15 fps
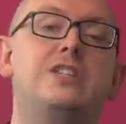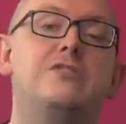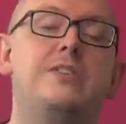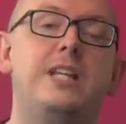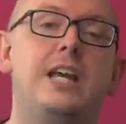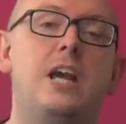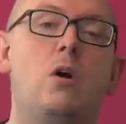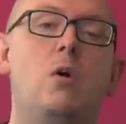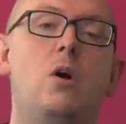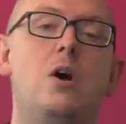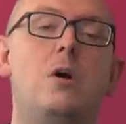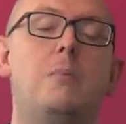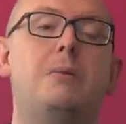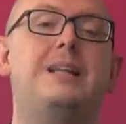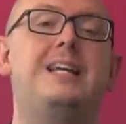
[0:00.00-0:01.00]
this video.
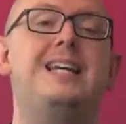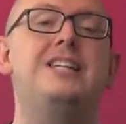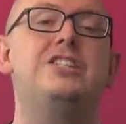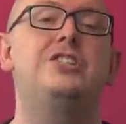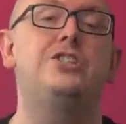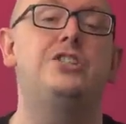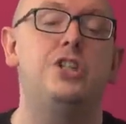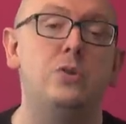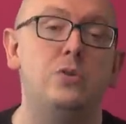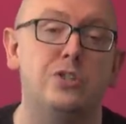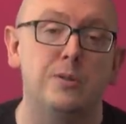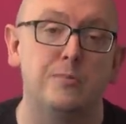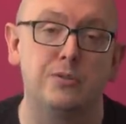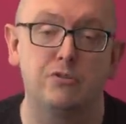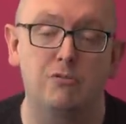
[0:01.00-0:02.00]
Please do
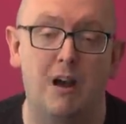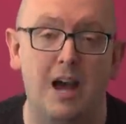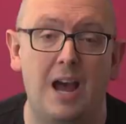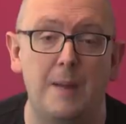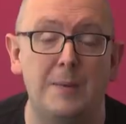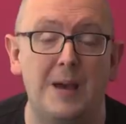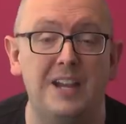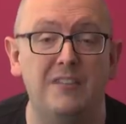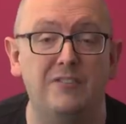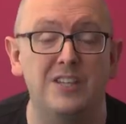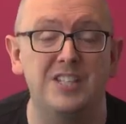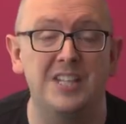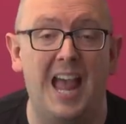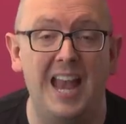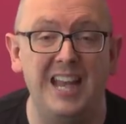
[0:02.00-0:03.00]
subscribe. And if
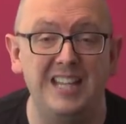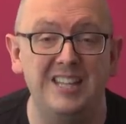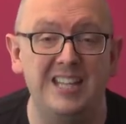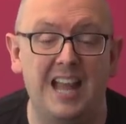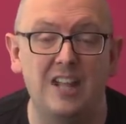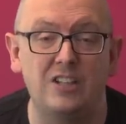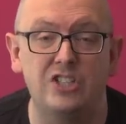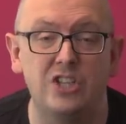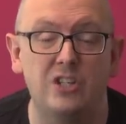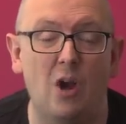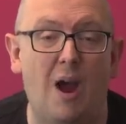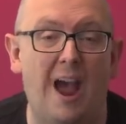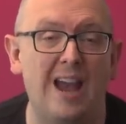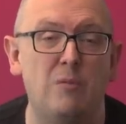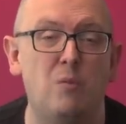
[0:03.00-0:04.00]
there's anything else you
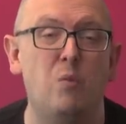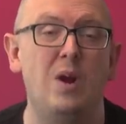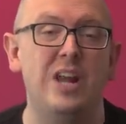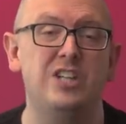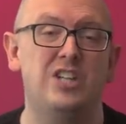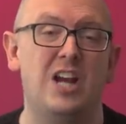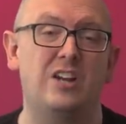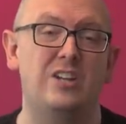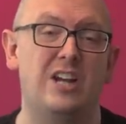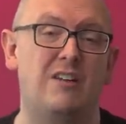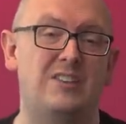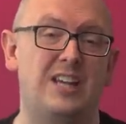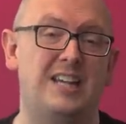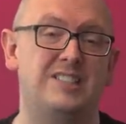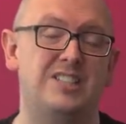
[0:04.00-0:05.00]
go, I wish I could
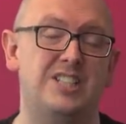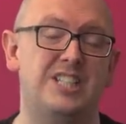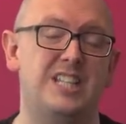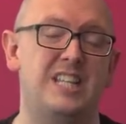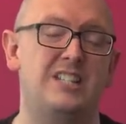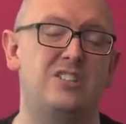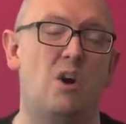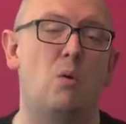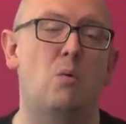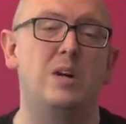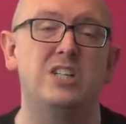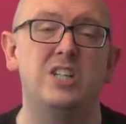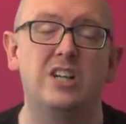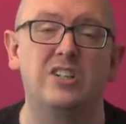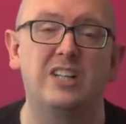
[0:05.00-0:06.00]
have the answer to this, or I
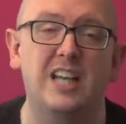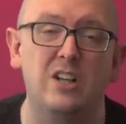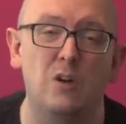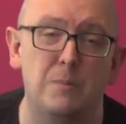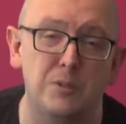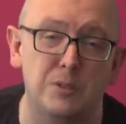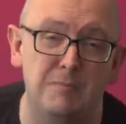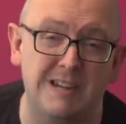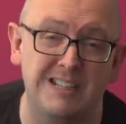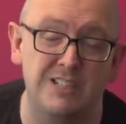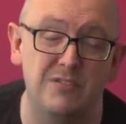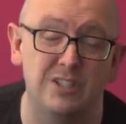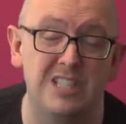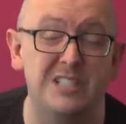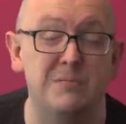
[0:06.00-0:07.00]
wish I could get your
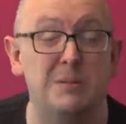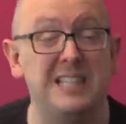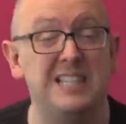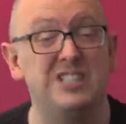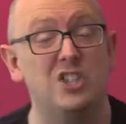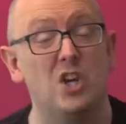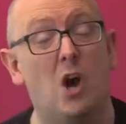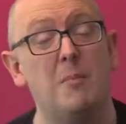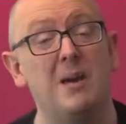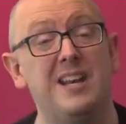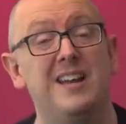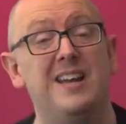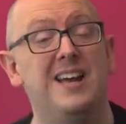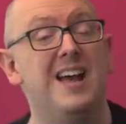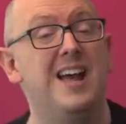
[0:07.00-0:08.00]
perspective on this, please
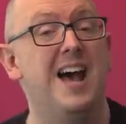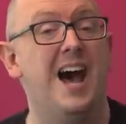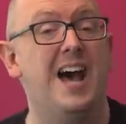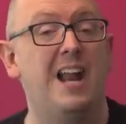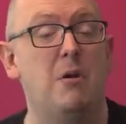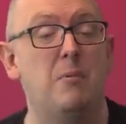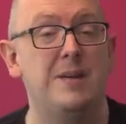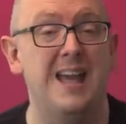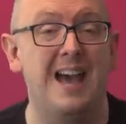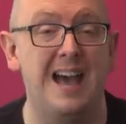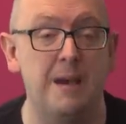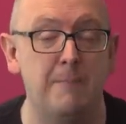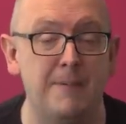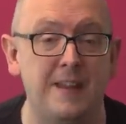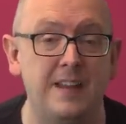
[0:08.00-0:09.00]
comment. And I will be
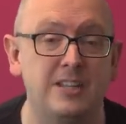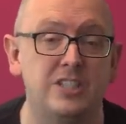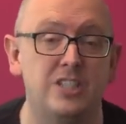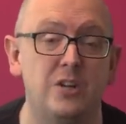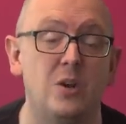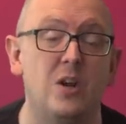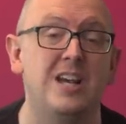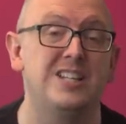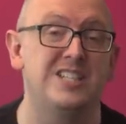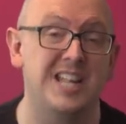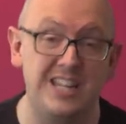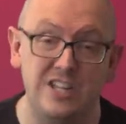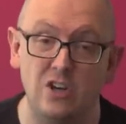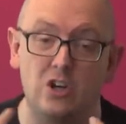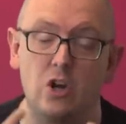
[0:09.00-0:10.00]
happy to
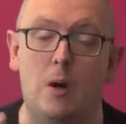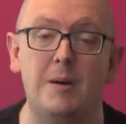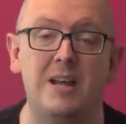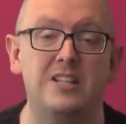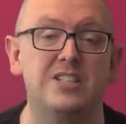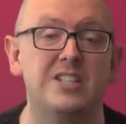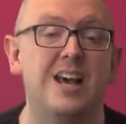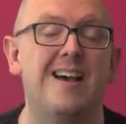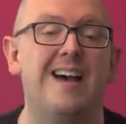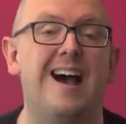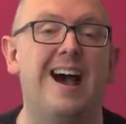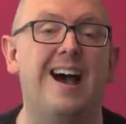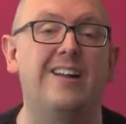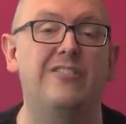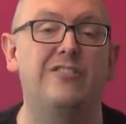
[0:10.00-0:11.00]
take your comments
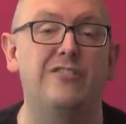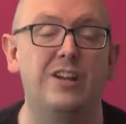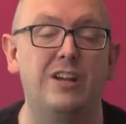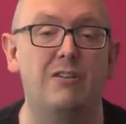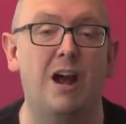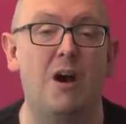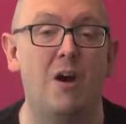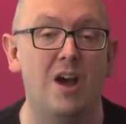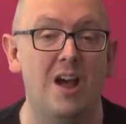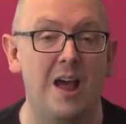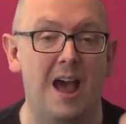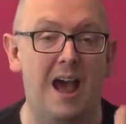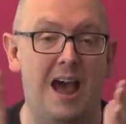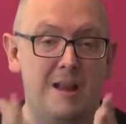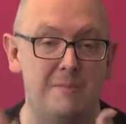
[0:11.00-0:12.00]
and figure out
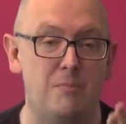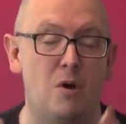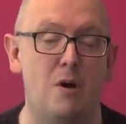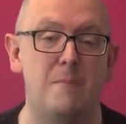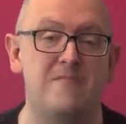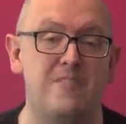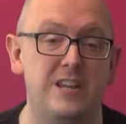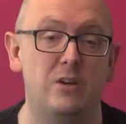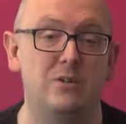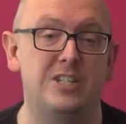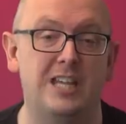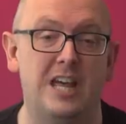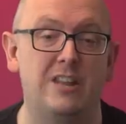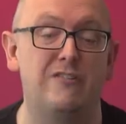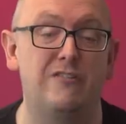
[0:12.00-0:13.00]
and put a video
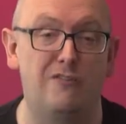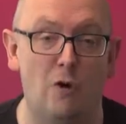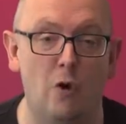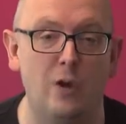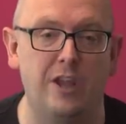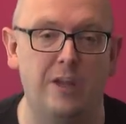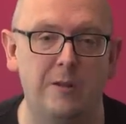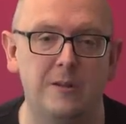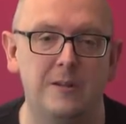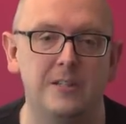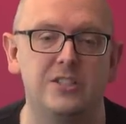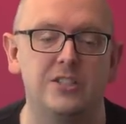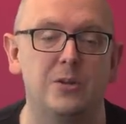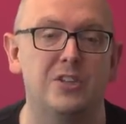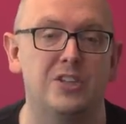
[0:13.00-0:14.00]
together for you.
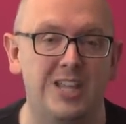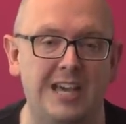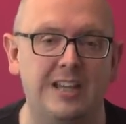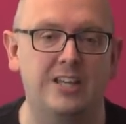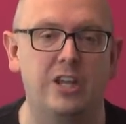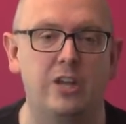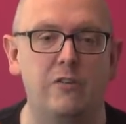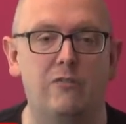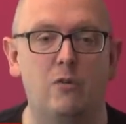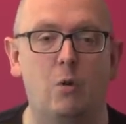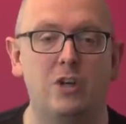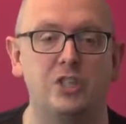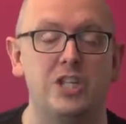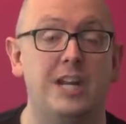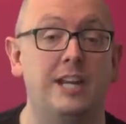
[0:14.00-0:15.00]
So thank you for
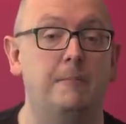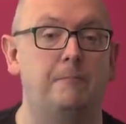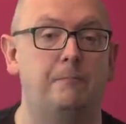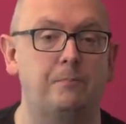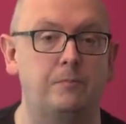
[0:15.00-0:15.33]
watching.